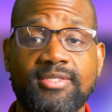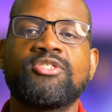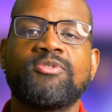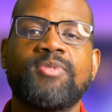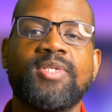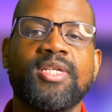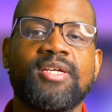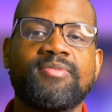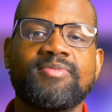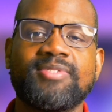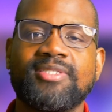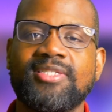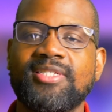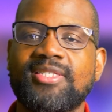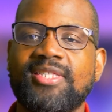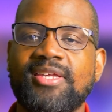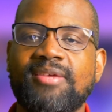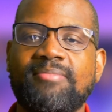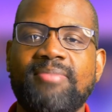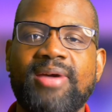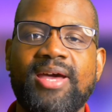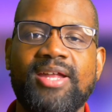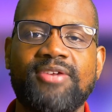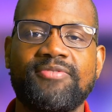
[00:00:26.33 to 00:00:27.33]
So when it comes to
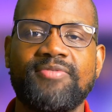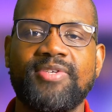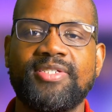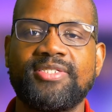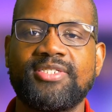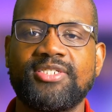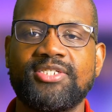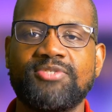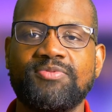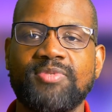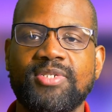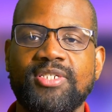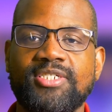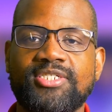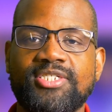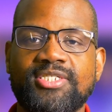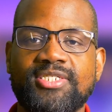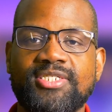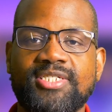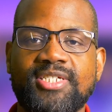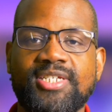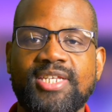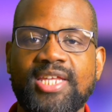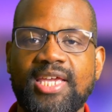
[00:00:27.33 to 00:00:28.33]
lithium batteries, it's really
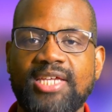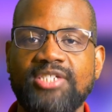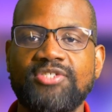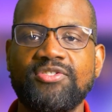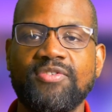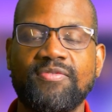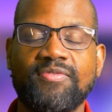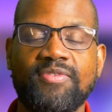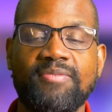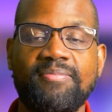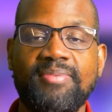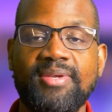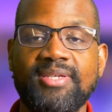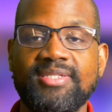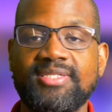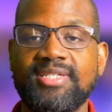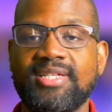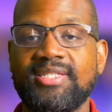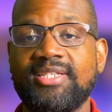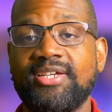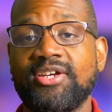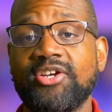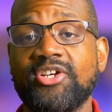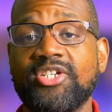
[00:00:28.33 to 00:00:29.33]
just the nature of the beast
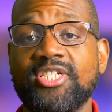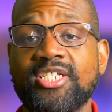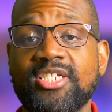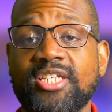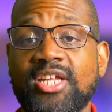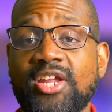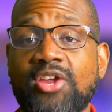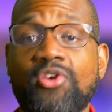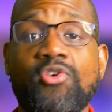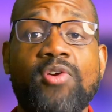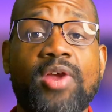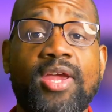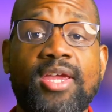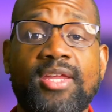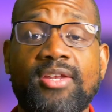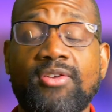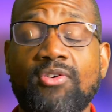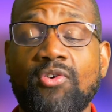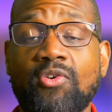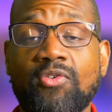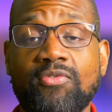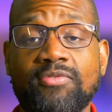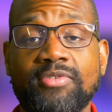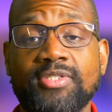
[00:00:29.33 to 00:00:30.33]
that they're going to degrade
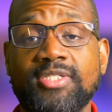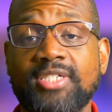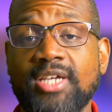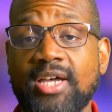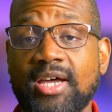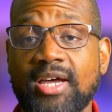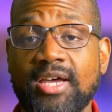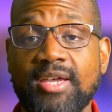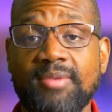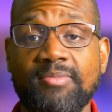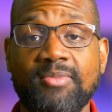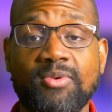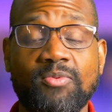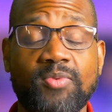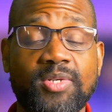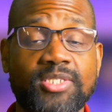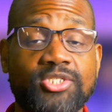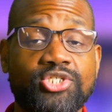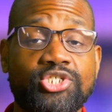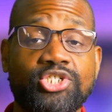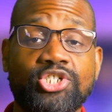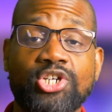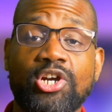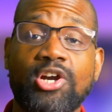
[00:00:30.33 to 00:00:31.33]
over time with
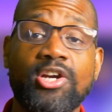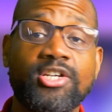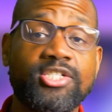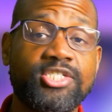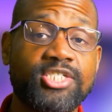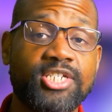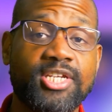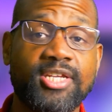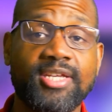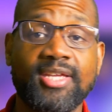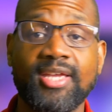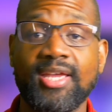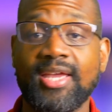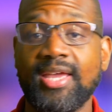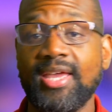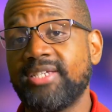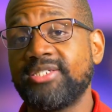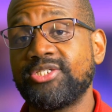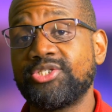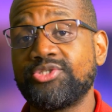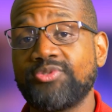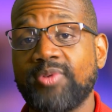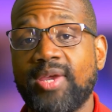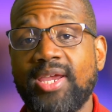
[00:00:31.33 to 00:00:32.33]
charging
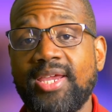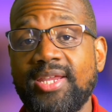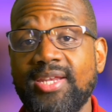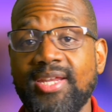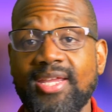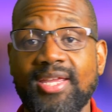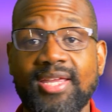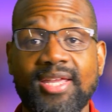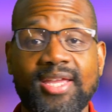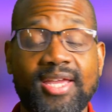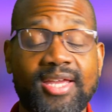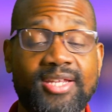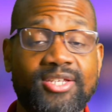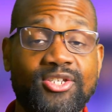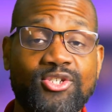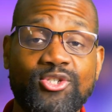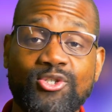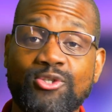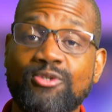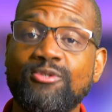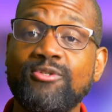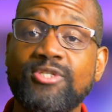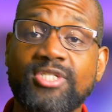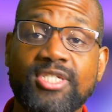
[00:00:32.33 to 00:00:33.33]
and draining and
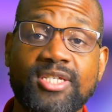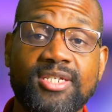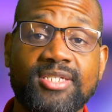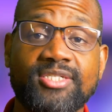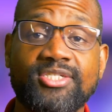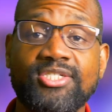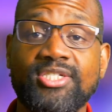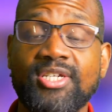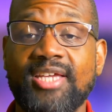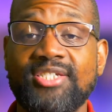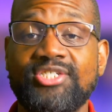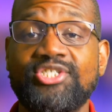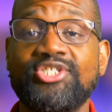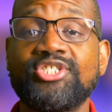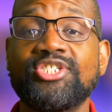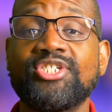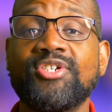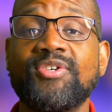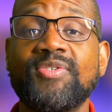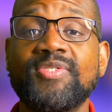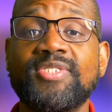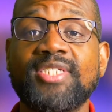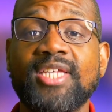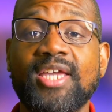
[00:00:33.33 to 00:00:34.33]
usage. It's just
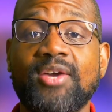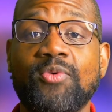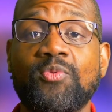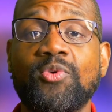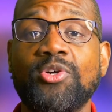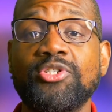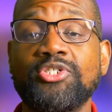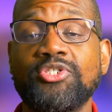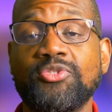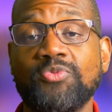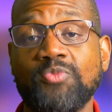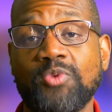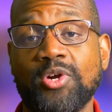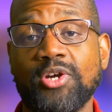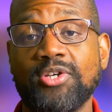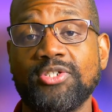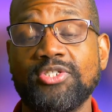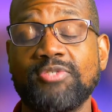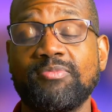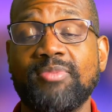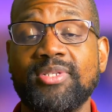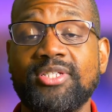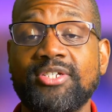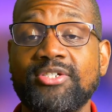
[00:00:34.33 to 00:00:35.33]
going to get worse and
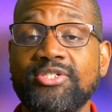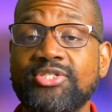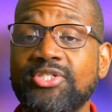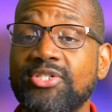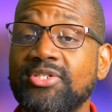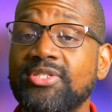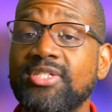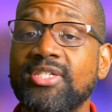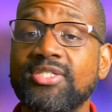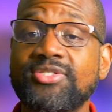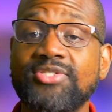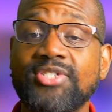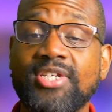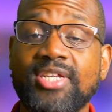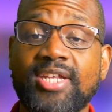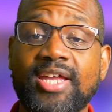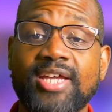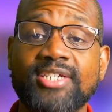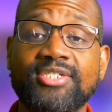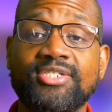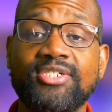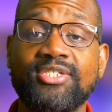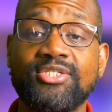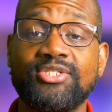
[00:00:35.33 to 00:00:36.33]
worse, but there are certain things you can
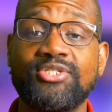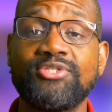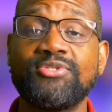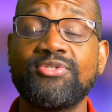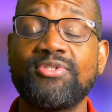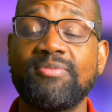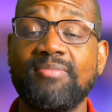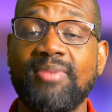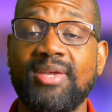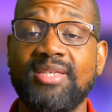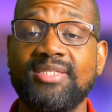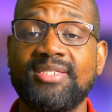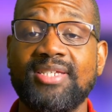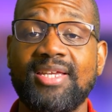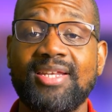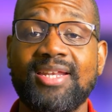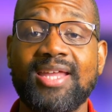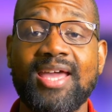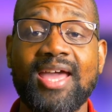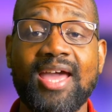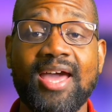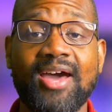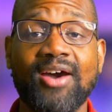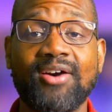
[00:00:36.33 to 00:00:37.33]
actually do to maintain the
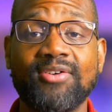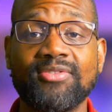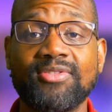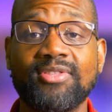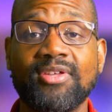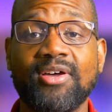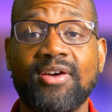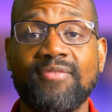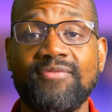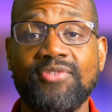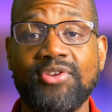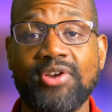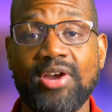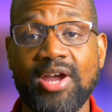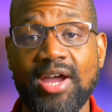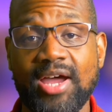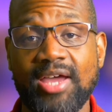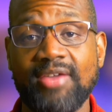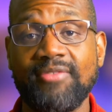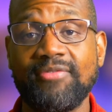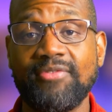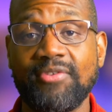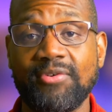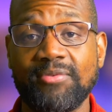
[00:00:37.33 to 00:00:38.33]
health of your
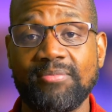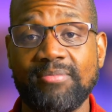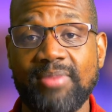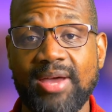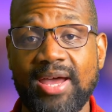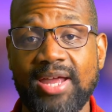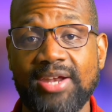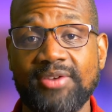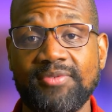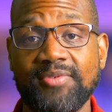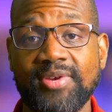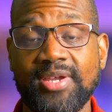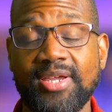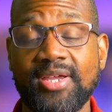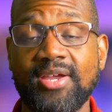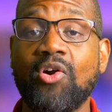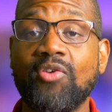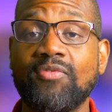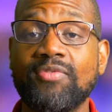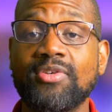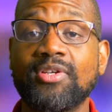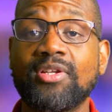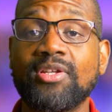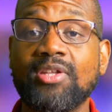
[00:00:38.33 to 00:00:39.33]
iPhone battery
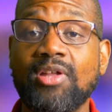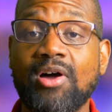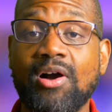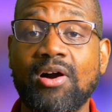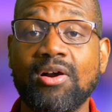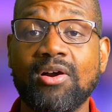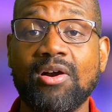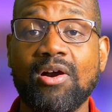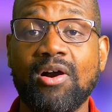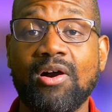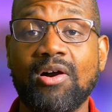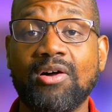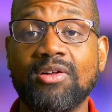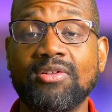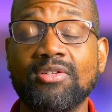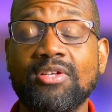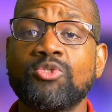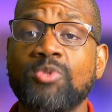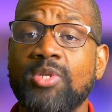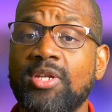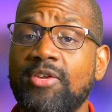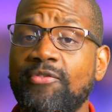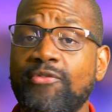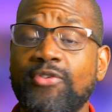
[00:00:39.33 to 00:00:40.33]
over the long haul. So
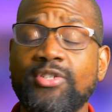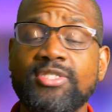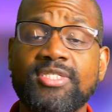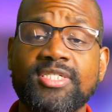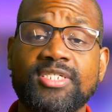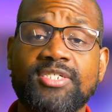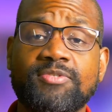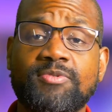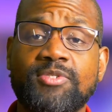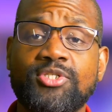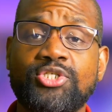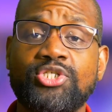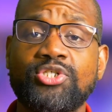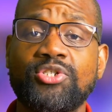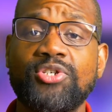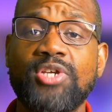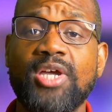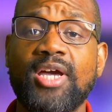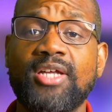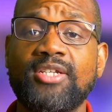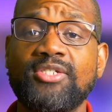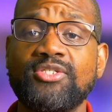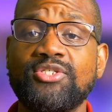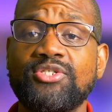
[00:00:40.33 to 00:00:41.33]
one of the first things I want to show you
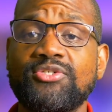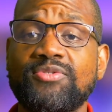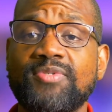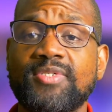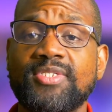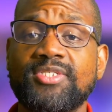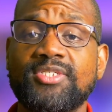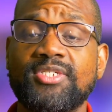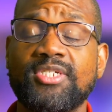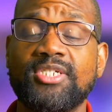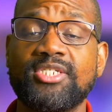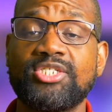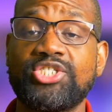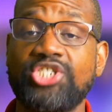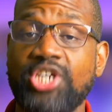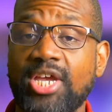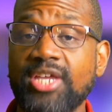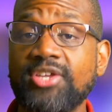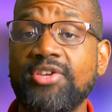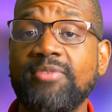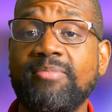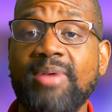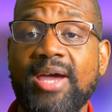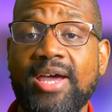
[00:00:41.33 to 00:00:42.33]
how to do is
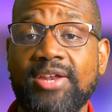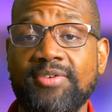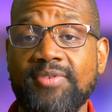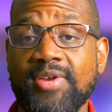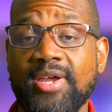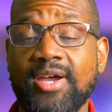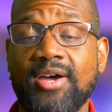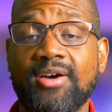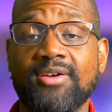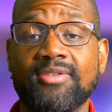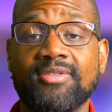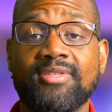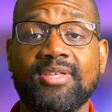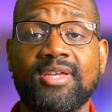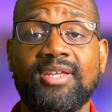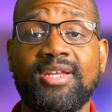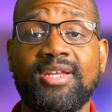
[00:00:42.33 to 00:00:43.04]
check your battery health.